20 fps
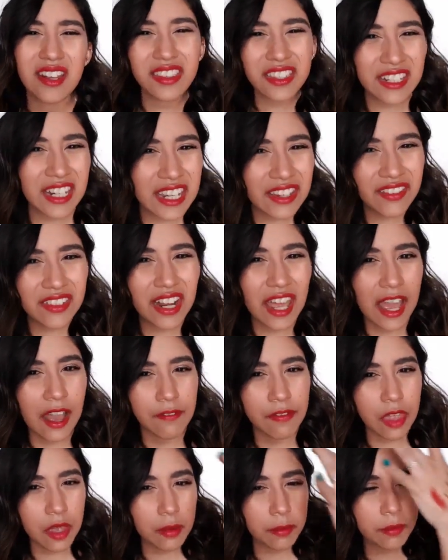Not that I even
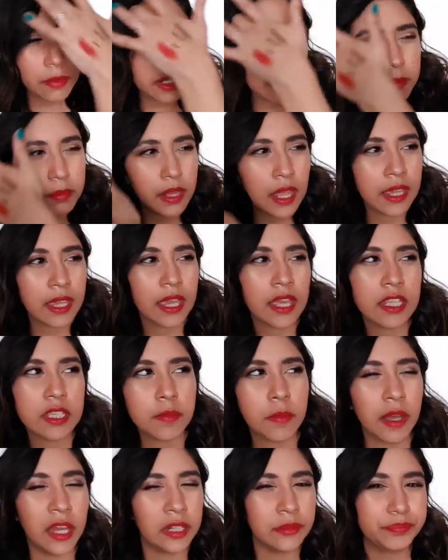have that many
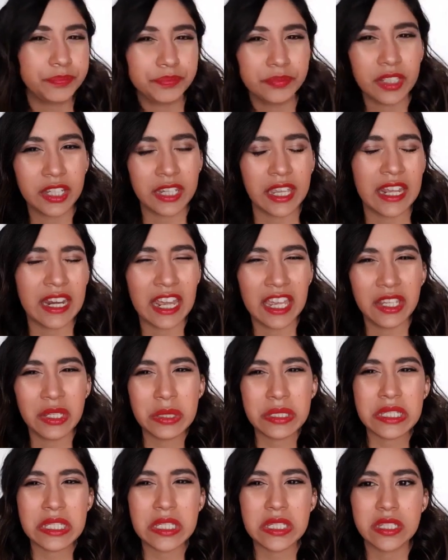blackheads, but again, I
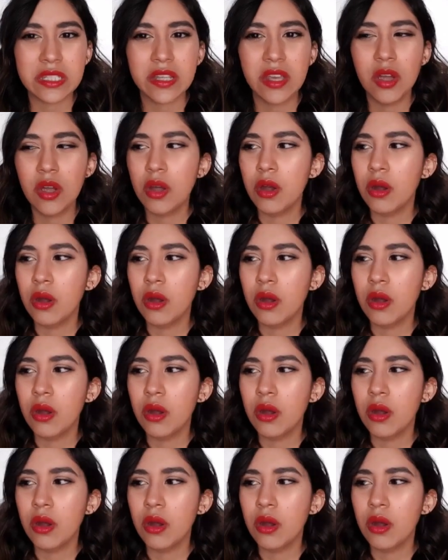use this